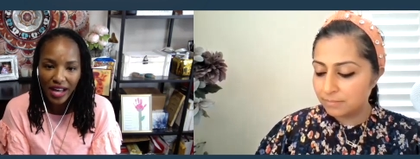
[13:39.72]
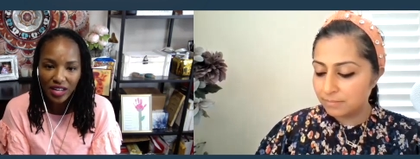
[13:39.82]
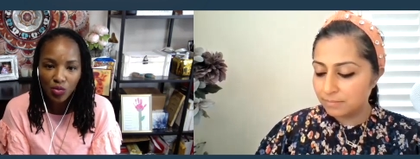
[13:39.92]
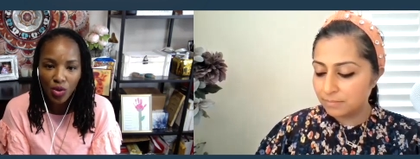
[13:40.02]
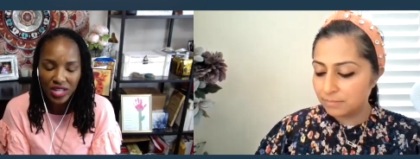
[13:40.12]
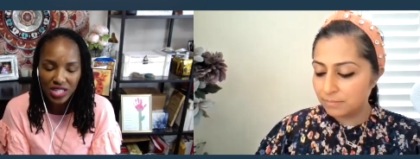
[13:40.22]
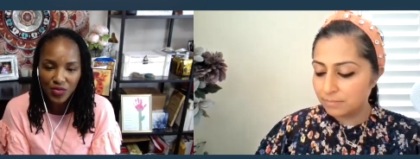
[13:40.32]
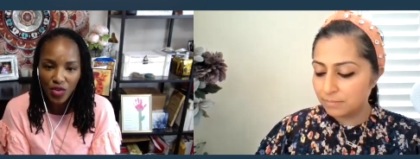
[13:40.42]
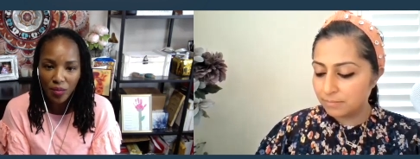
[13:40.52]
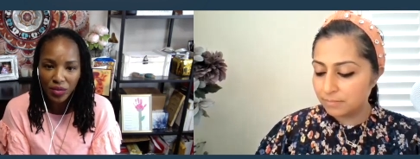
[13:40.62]
Speaker 1: runs
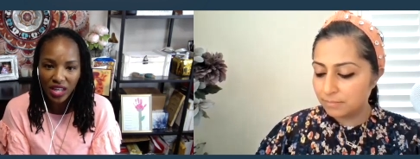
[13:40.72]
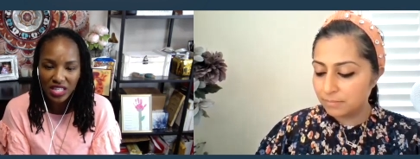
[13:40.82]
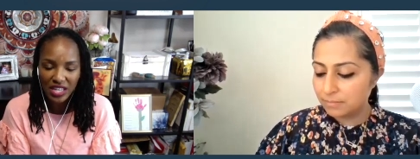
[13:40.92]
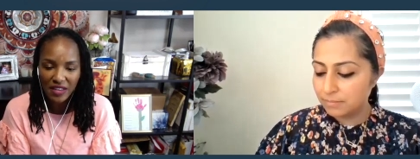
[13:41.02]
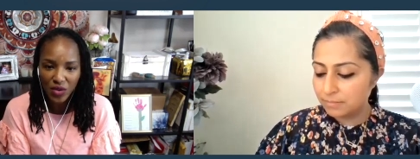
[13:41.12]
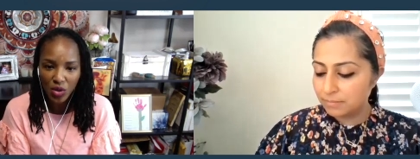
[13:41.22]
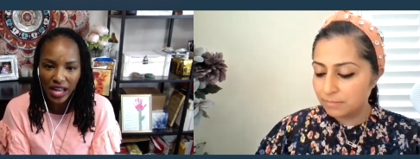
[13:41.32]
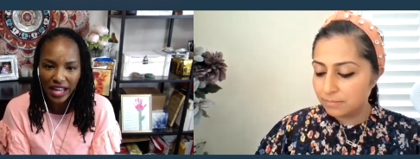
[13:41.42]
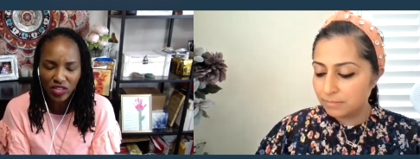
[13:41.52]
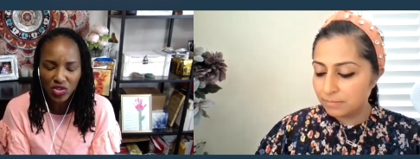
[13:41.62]
from because they feel
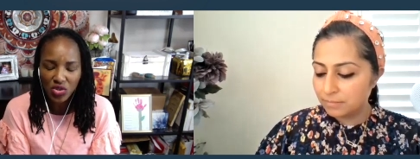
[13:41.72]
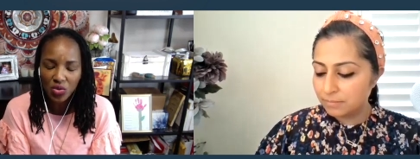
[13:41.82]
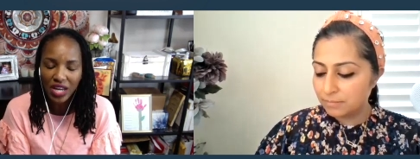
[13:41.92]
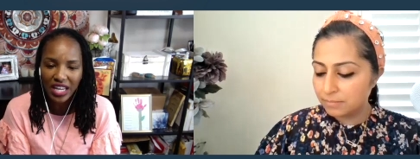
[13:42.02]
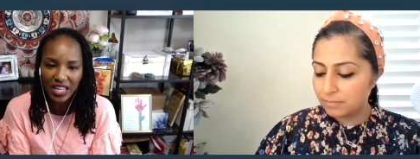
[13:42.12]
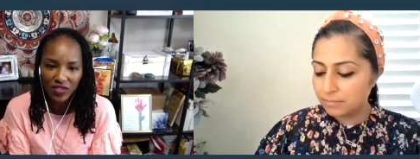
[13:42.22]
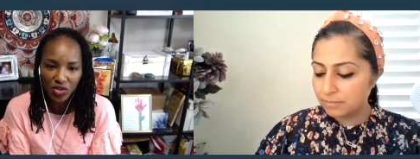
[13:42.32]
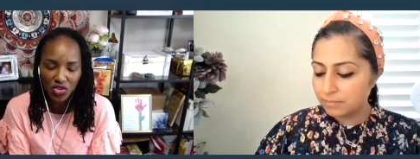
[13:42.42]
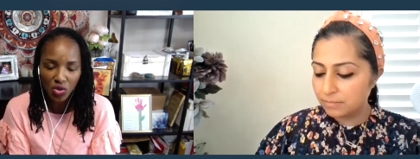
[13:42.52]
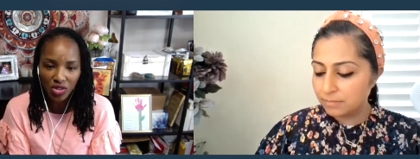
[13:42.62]
like they're so negative and they're
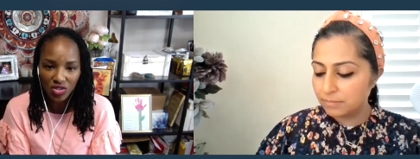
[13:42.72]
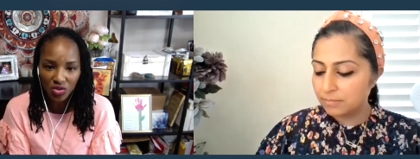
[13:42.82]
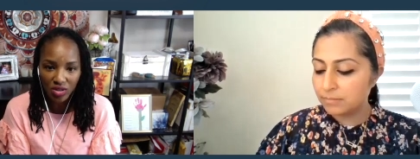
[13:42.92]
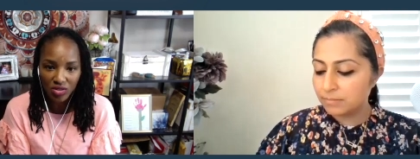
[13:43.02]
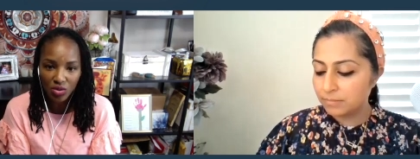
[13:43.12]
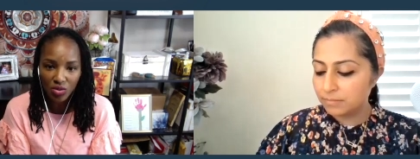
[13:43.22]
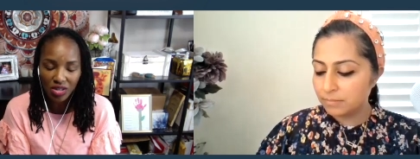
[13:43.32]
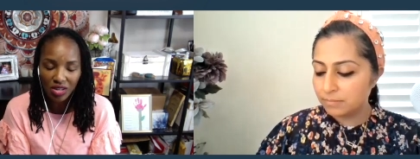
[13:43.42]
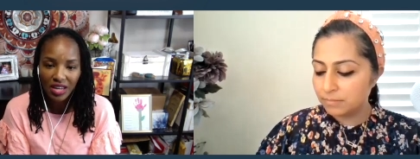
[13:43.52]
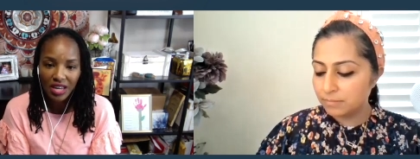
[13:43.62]
so disgruntled.
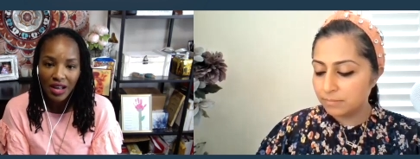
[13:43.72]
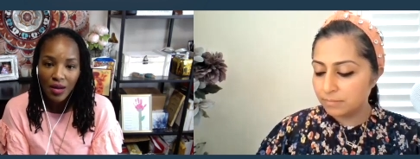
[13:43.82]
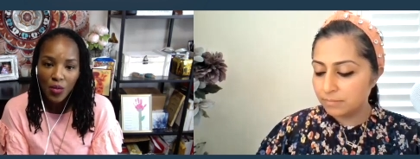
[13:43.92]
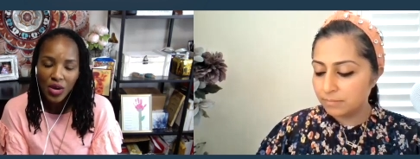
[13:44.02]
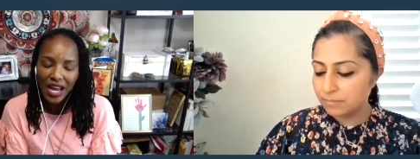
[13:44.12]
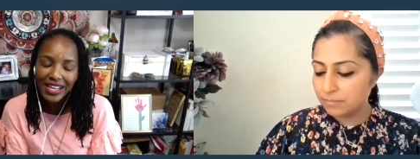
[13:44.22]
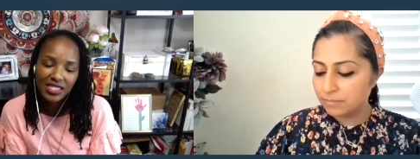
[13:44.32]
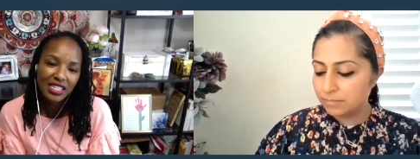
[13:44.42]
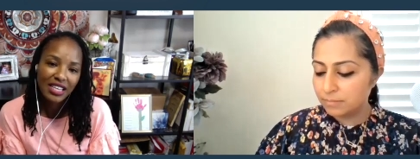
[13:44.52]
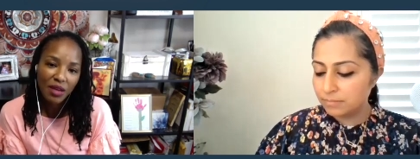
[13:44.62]
When I
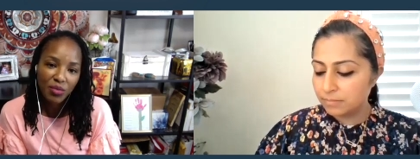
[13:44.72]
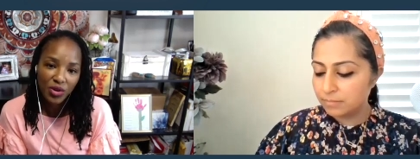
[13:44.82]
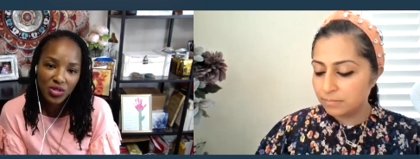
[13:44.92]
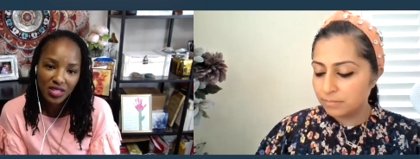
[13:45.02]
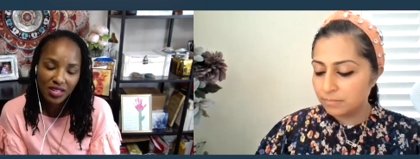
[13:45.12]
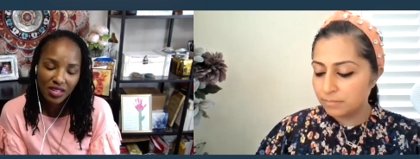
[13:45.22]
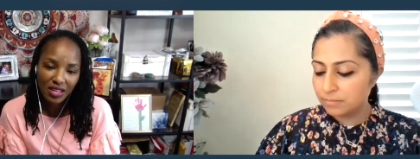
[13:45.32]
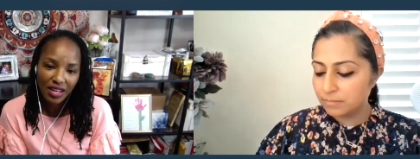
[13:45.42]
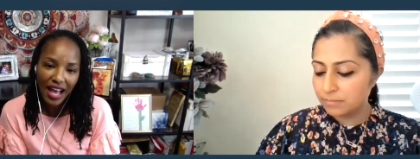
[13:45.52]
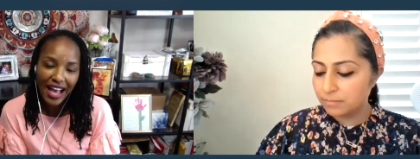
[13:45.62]
see that person,
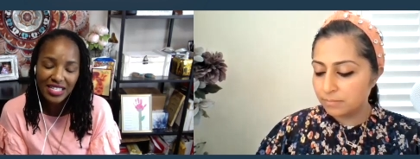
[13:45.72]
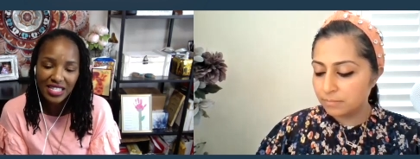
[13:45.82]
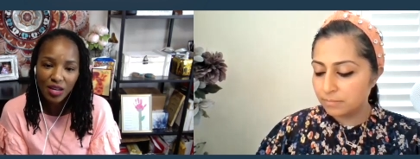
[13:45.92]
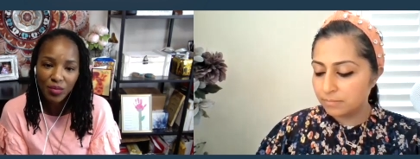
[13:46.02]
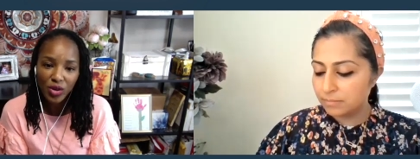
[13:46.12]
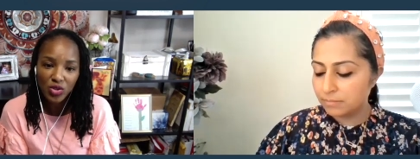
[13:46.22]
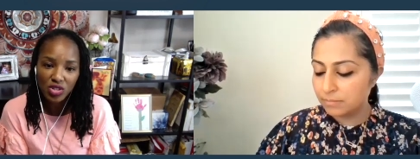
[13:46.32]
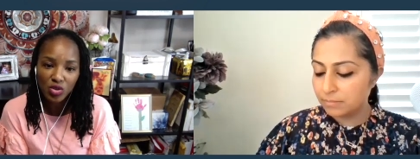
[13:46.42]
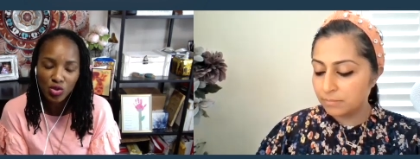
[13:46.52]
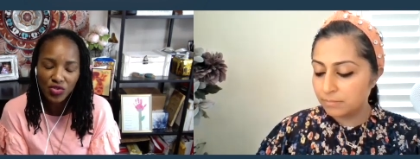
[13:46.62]
I see a person
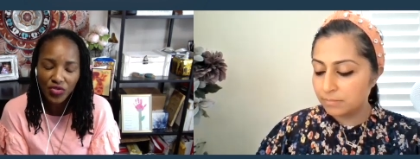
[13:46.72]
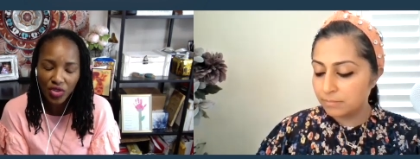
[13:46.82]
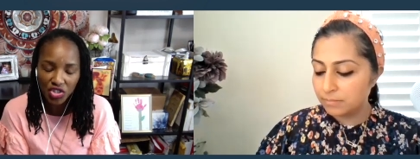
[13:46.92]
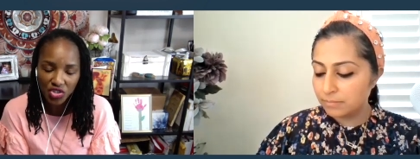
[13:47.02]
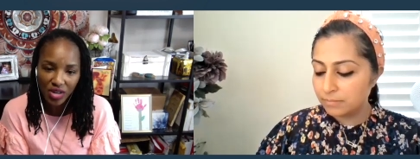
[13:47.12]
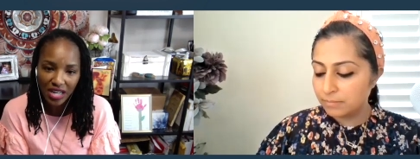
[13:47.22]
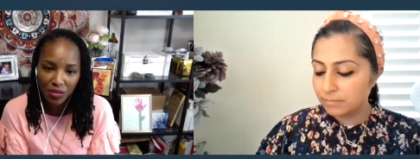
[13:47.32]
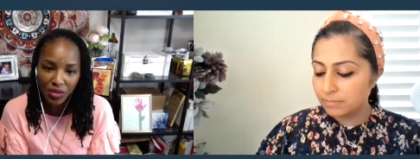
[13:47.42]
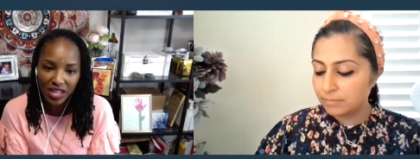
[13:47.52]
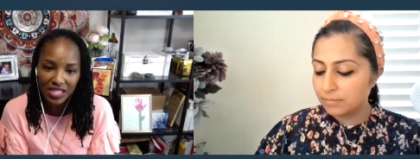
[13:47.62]
who's frustrated
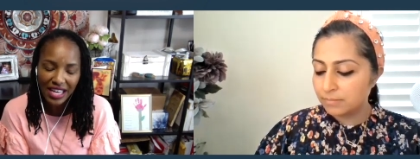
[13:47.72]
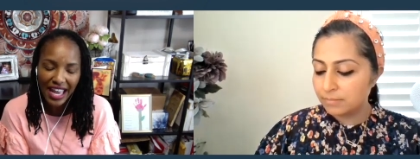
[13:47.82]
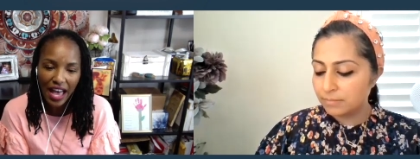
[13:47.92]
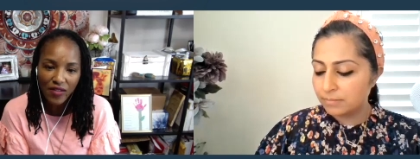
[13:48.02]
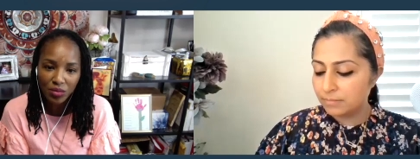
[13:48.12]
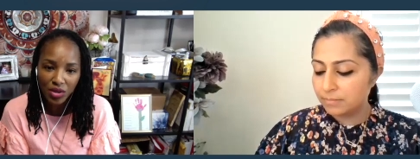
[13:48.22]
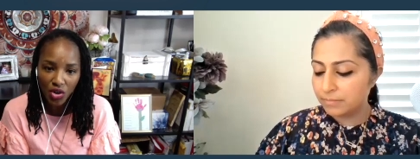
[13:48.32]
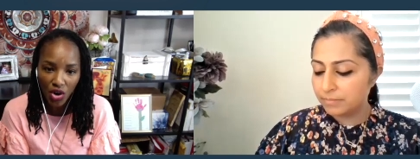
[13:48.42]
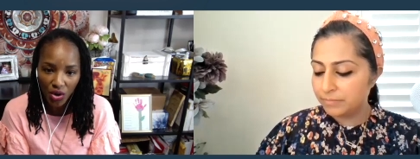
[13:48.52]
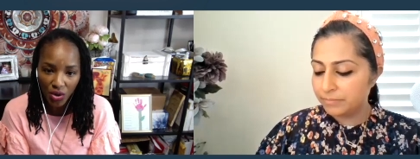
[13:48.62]
because they haven't been
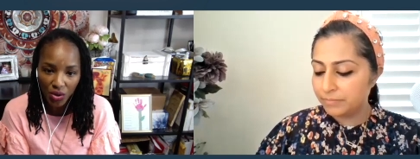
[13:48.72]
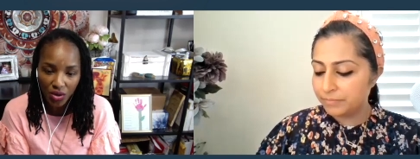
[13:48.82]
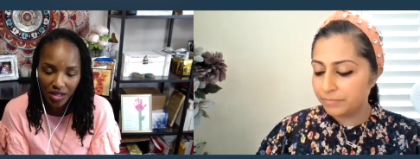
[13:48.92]
heard.